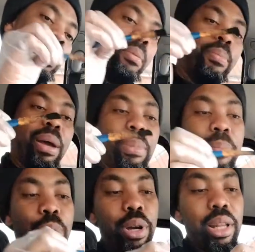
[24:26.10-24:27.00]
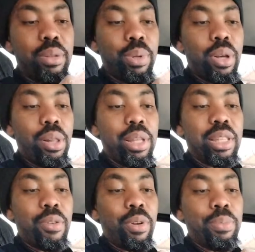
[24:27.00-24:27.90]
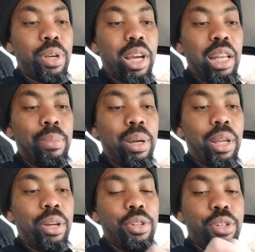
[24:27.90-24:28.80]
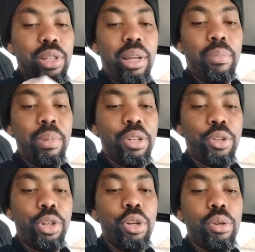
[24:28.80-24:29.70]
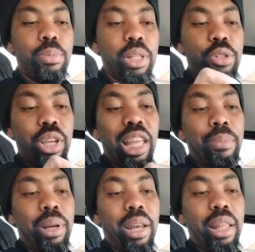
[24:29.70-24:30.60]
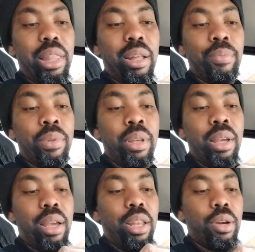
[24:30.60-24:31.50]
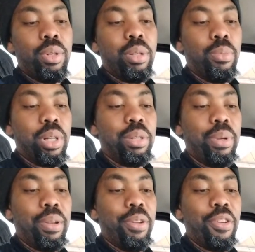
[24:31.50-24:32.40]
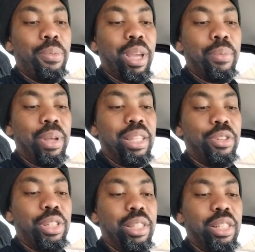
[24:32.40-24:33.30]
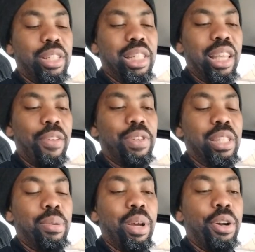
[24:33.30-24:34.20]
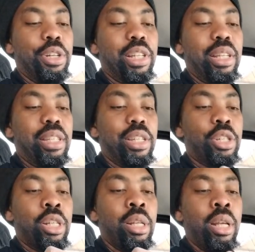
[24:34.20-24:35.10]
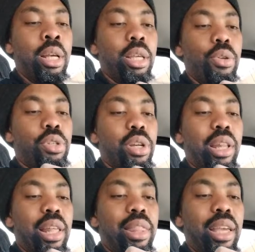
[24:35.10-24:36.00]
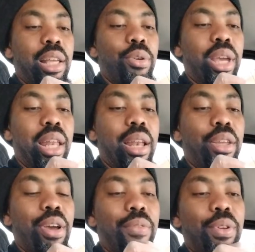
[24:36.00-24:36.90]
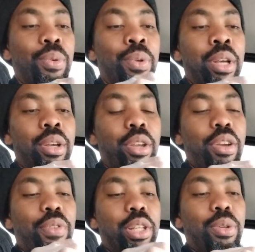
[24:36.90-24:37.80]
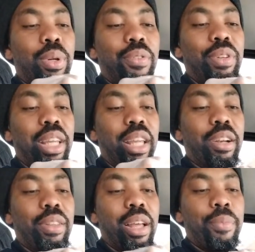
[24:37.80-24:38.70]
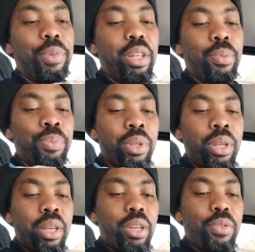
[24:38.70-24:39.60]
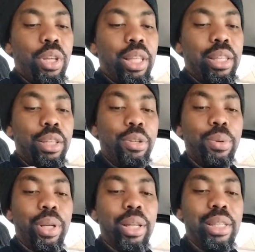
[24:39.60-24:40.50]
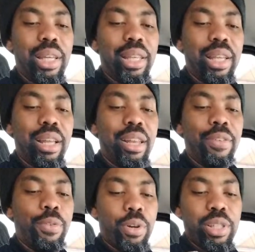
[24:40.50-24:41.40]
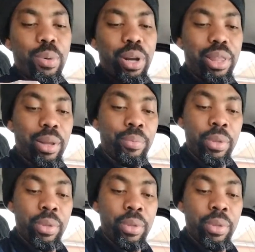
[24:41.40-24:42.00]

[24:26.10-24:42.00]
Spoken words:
My point is, with all this stuff, what I'm talking about here is just like, make sure you know as much as you can about anything. To what you have to make a serious decision. They say, if it's an urgent decision, you study that thing, and you have to do it. You have to take care of that. You do it. It's like that four square thing.